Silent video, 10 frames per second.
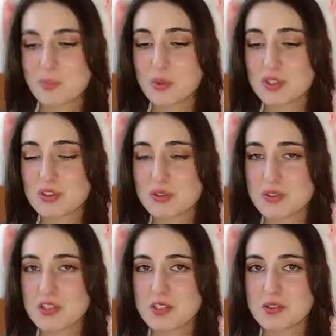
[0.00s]
Poor
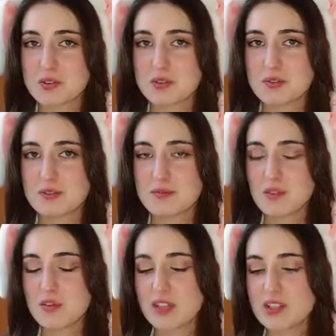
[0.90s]
Fujino,
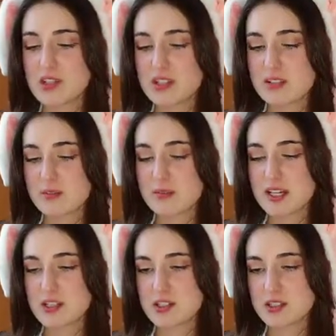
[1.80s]
the things she's
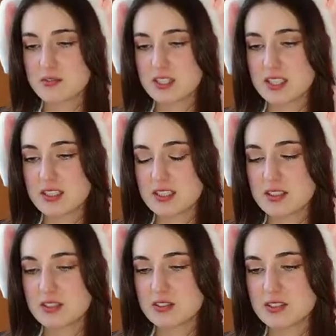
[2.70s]
imagining right
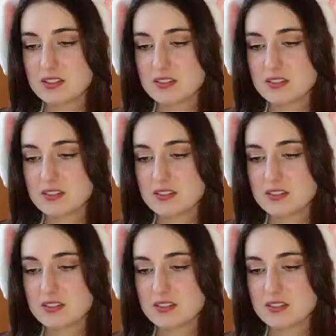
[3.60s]
now.